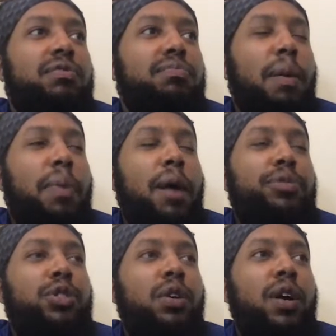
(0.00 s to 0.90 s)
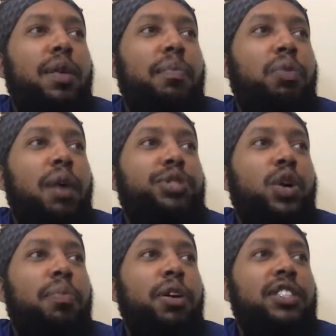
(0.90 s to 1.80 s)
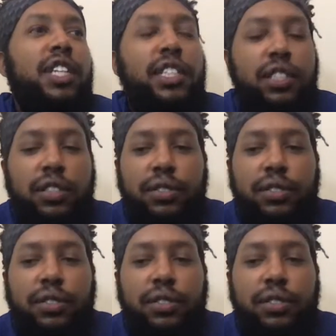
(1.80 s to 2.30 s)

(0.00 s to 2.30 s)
My Prop Joe impersonation.